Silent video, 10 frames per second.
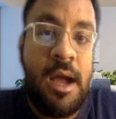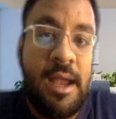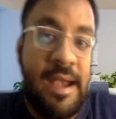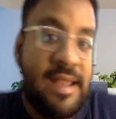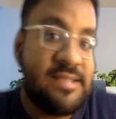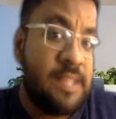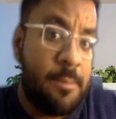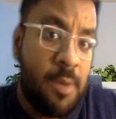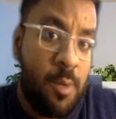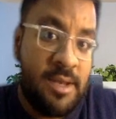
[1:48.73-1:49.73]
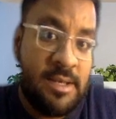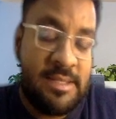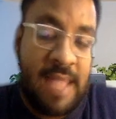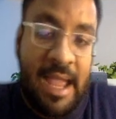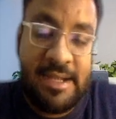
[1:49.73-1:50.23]
It is number
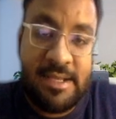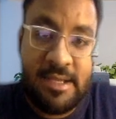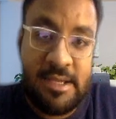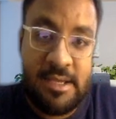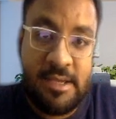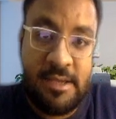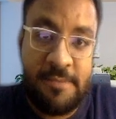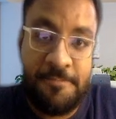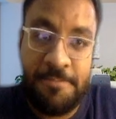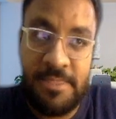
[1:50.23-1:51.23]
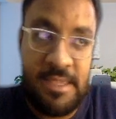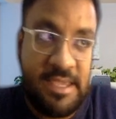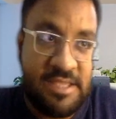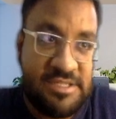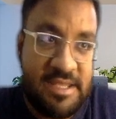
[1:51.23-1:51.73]
one that the
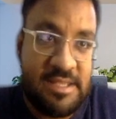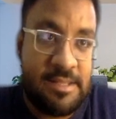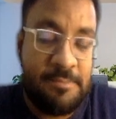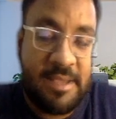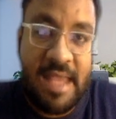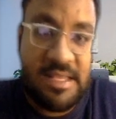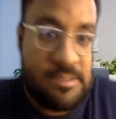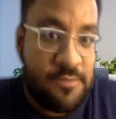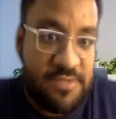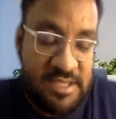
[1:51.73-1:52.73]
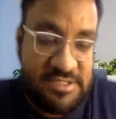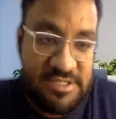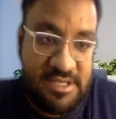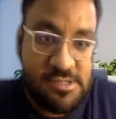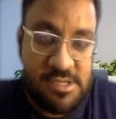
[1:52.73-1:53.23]
injury, the mechanism of the
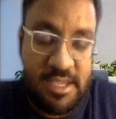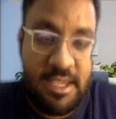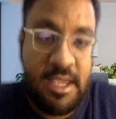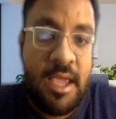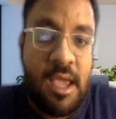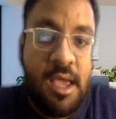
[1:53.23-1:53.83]
injury, okay,